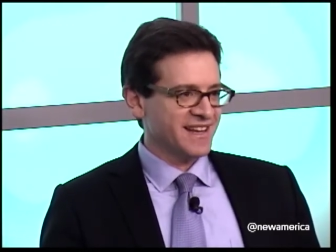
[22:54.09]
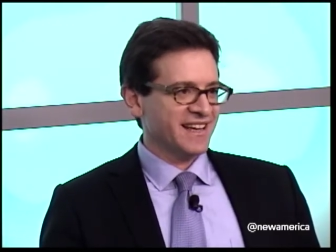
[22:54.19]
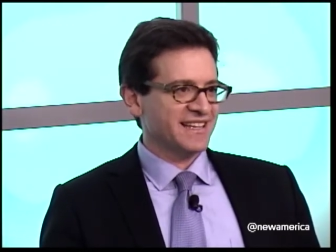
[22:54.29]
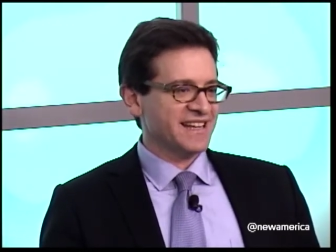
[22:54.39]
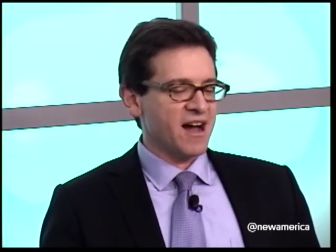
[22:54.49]

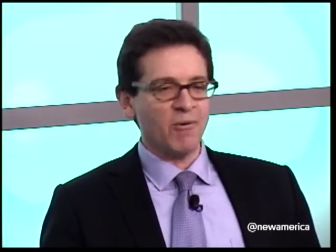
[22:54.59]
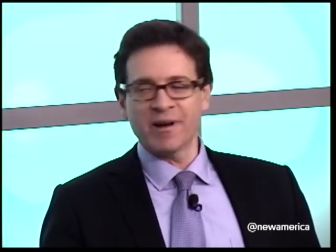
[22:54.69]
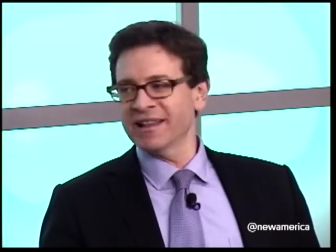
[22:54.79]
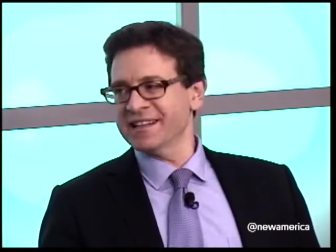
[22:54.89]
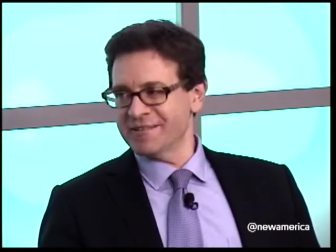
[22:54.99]
He's not
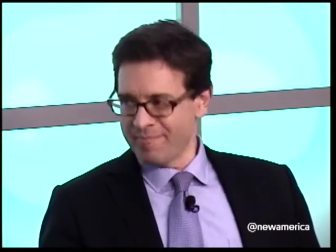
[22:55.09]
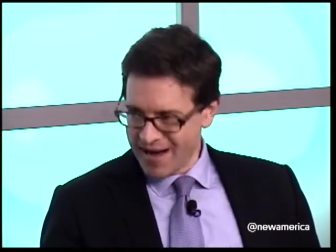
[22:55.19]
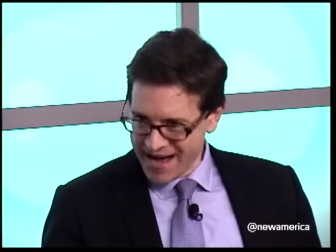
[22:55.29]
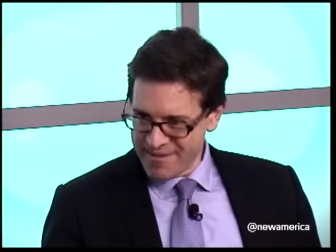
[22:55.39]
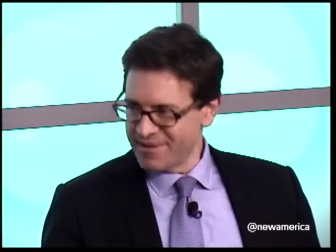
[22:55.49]
willing to
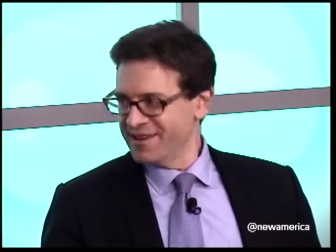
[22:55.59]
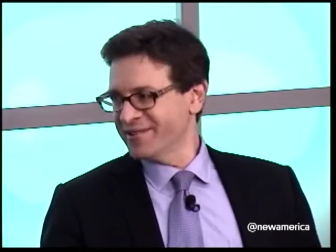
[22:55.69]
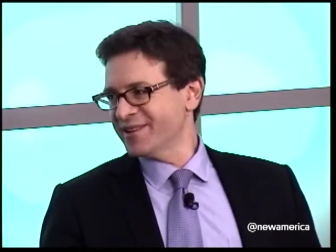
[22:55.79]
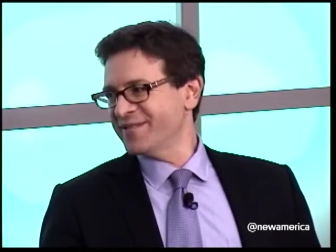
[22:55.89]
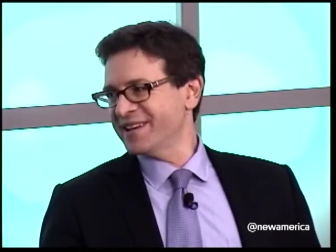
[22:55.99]
bomb the
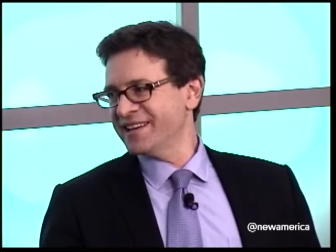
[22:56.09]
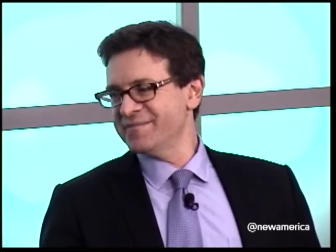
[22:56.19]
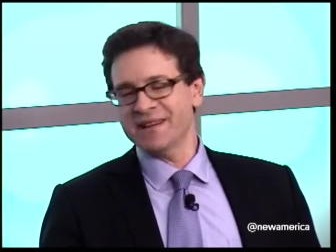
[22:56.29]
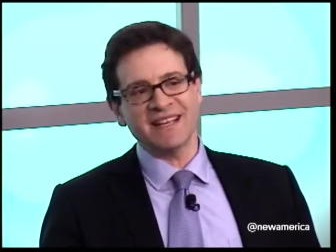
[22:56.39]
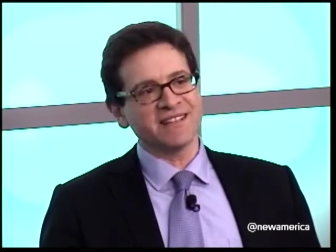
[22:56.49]
North
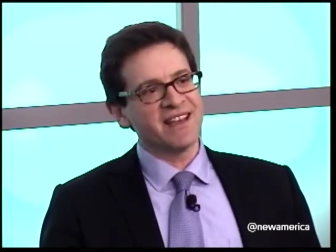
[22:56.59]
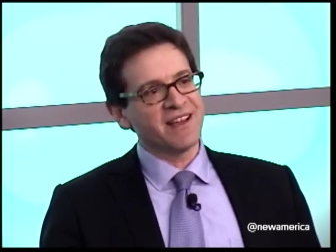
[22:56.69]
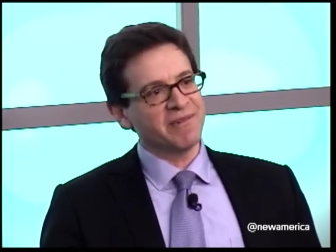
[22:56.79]
Vietnamese